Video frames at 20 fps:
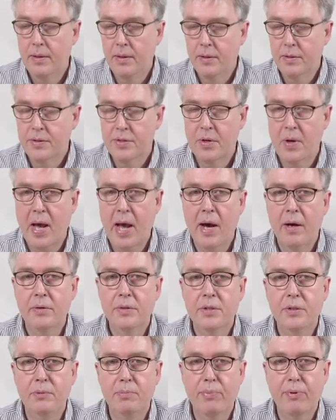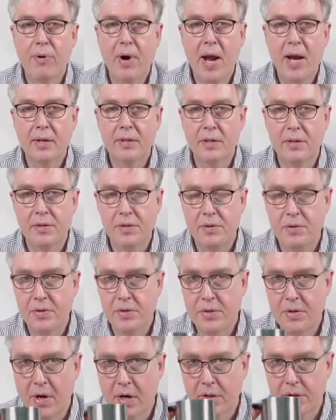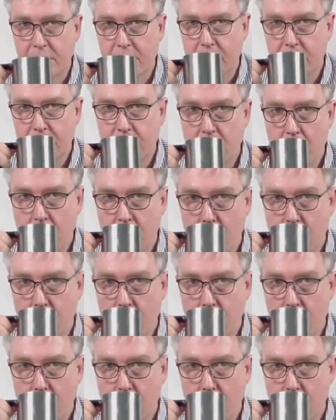So how to practice new structures.